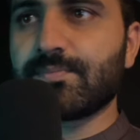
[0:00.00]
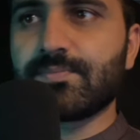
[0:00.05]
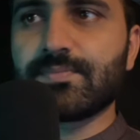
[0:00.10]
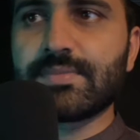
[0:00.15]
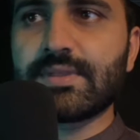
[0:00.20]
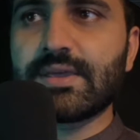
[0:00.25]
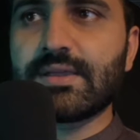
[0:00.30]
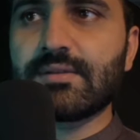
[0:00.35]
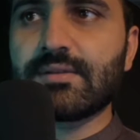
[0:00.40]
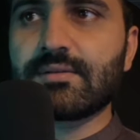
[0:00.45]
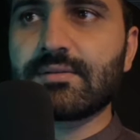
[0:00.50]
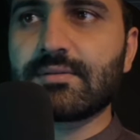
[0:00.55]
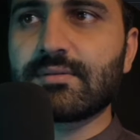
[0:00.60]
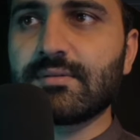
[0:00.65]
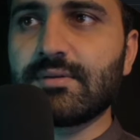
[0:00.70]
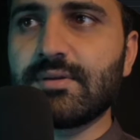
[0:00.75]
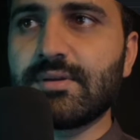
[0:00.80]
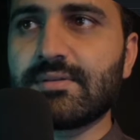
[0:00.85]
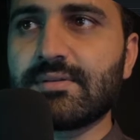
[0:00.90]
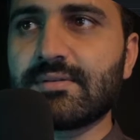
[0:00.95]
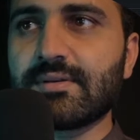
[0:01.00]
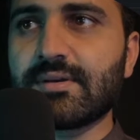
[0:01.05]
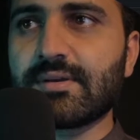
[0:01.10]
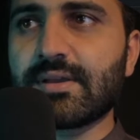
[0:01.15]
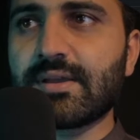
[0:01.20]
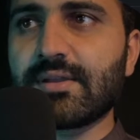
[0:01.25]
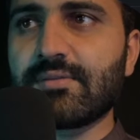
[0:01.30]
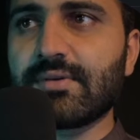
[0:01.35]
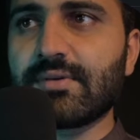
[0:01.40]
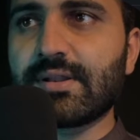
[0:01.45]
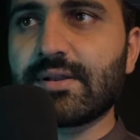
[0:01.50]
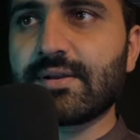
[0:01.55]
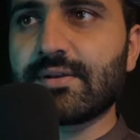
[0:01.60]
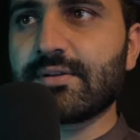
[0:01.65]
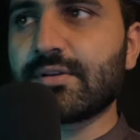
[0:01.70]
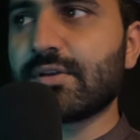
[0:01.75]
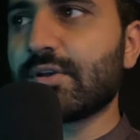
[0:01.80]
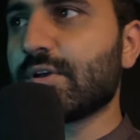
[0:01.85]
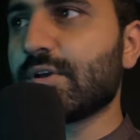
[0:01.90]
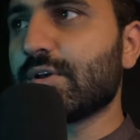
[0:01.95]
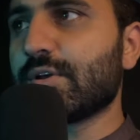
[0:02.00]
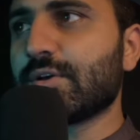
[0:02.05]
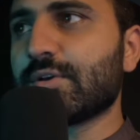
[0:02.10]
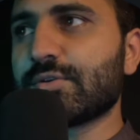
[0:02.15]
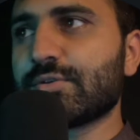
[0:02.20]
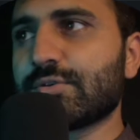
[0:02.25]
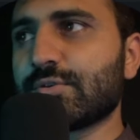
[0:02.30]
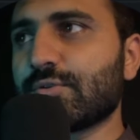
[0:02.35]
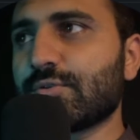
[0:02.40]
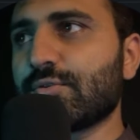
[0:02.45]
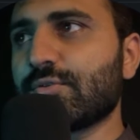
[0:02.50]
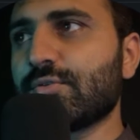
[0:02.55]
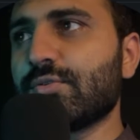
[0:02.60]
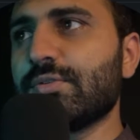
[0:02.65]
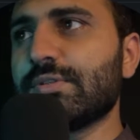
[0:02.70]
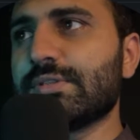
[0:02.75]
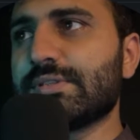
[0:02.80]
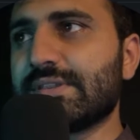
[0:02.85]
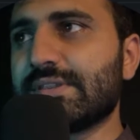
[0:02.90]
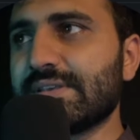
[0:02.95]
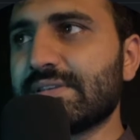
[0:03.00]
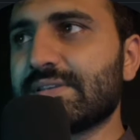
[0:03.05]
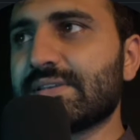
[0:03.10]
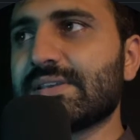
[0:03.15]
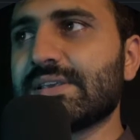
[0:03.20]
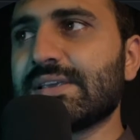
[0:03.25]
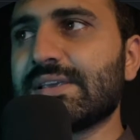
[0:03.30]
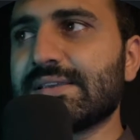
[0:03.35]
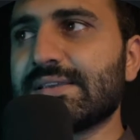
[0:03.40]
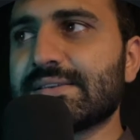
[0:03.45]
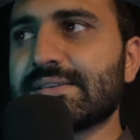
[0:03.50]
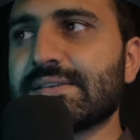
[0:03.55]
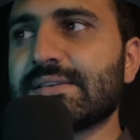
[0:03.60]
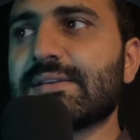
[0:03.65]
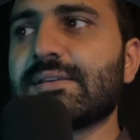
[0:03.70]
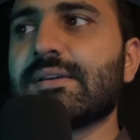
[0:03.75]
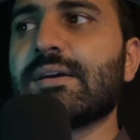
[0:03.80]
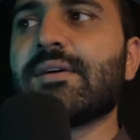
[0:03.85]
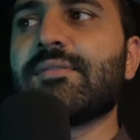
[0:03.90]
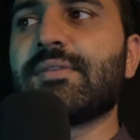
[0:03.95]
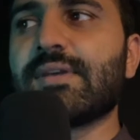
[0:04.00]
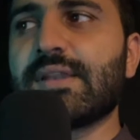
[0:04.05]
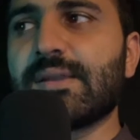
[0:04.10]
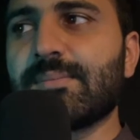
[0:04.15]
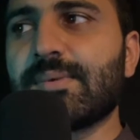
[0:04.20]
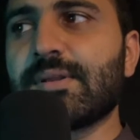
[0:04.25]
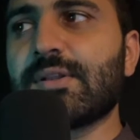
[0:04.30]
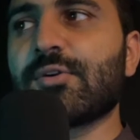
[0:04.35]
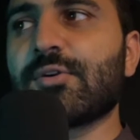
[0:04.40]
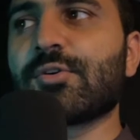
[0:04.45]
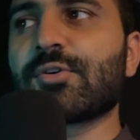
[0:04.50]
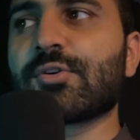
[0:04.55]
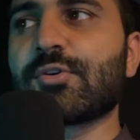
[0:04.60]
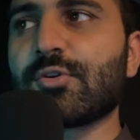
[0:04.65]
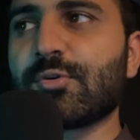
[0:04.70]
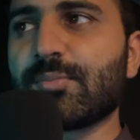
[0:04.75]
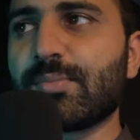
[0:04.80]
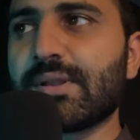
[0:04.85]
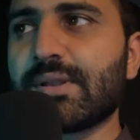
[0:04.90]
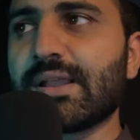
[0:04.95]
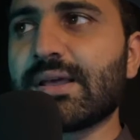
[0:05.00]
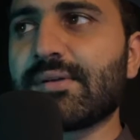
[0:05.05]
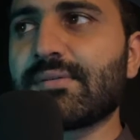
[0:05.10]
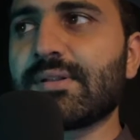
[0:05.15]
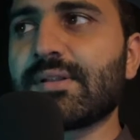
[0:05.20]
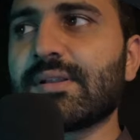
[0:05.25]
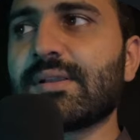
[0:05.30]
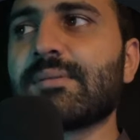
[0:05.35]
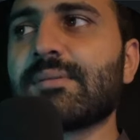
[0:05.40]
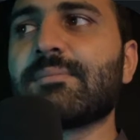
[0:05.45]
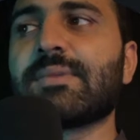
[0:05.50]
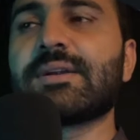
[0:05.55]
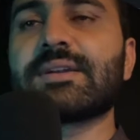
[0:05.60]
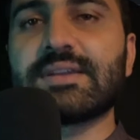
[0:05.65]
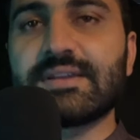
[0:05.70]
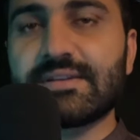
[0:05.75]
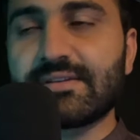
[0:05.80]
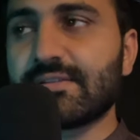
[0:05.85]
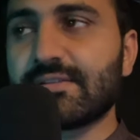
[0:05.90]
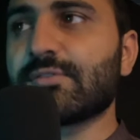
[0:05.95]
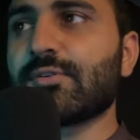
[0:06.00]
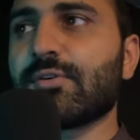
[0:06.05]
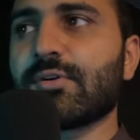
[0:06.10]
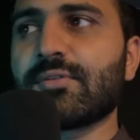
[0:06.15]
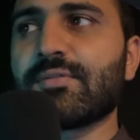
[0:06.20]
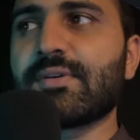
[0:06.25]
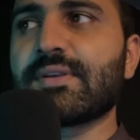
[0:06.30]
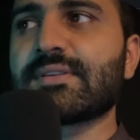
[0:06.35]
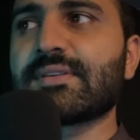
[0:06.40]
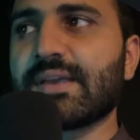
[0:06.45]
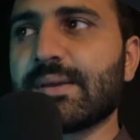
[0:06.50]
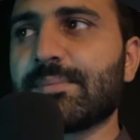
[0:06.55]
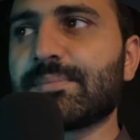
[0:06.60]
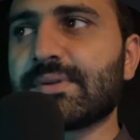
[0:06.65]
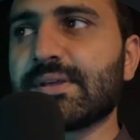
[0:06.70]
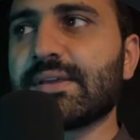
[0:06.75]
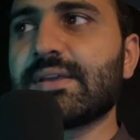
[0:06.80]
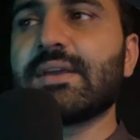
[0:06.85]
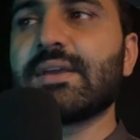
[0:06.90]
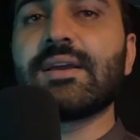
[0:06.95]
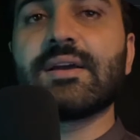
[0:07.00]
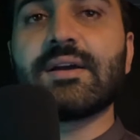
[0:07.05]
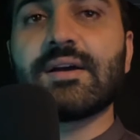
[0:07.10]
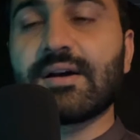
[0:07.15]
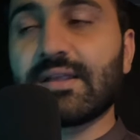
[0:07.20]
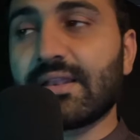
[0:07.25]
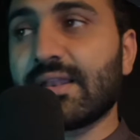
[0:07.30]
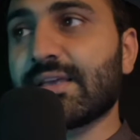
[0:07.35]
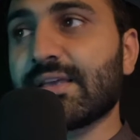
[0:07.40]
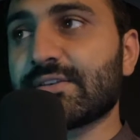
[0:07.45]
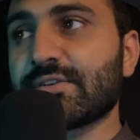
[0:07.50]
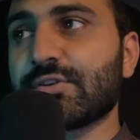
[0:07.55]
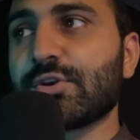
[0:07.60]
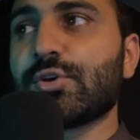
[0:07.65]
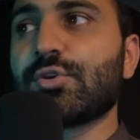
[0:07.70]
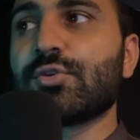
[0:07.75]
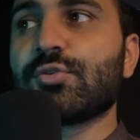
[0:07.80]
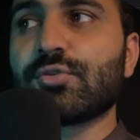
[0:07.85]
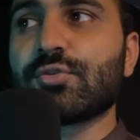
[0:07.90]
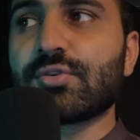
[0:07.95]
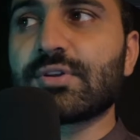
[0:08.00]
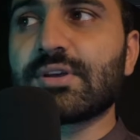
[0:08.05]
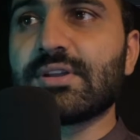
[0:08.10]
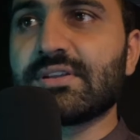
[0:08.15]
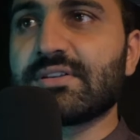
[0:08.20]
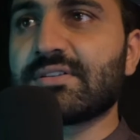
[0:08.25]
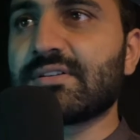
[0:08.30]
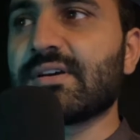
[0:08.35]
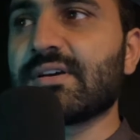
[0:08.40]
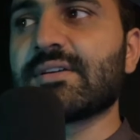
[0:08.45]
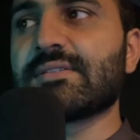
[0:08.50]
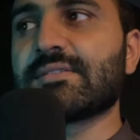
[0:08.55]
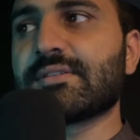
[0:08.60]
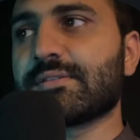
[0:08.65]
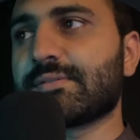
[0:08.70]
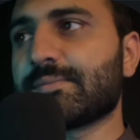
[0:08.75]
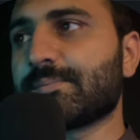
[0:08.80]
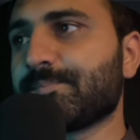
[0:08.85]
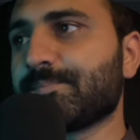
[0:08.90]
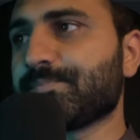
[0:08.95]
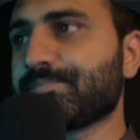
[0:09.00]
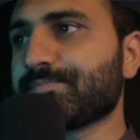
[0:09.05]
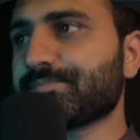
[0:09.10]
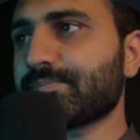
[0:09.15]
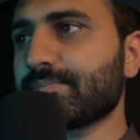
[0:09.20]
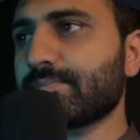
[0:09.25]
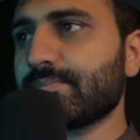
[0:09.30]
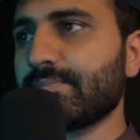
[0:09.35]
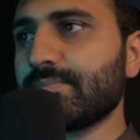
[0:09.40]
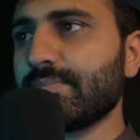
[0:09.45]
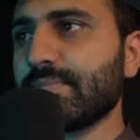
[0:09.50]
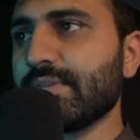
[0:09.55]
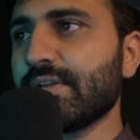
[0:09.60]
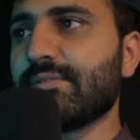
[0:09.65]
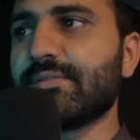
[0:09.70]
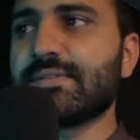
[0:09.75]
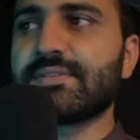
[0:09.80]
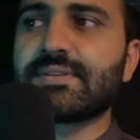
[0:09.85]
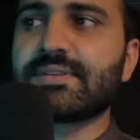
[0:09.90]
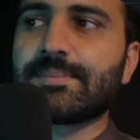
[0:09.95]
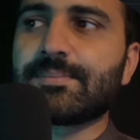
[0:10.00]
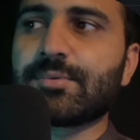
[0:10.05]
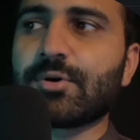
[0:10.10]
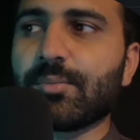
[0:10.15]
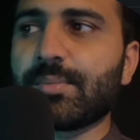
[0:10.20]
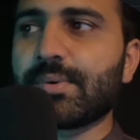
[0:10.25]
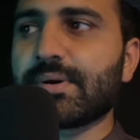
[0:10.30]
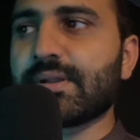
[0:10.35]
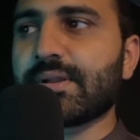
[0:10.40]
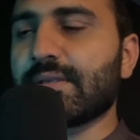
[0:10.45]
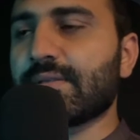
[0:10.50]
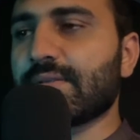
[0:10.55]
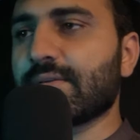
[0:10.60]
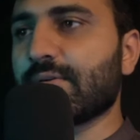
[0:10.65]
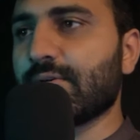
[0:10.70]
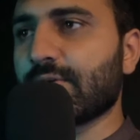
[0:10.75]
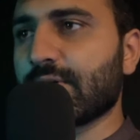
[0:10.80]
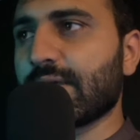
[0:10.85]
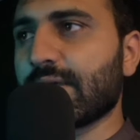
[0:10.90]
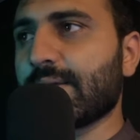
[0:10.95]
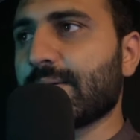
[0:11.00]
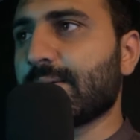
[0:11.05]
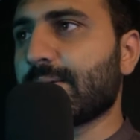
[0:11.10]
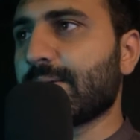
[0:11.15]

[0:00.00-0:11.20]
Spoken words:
then it is again valid. So this is available on global level, but it is always empty unless you don't initialize it with some properties. Okay,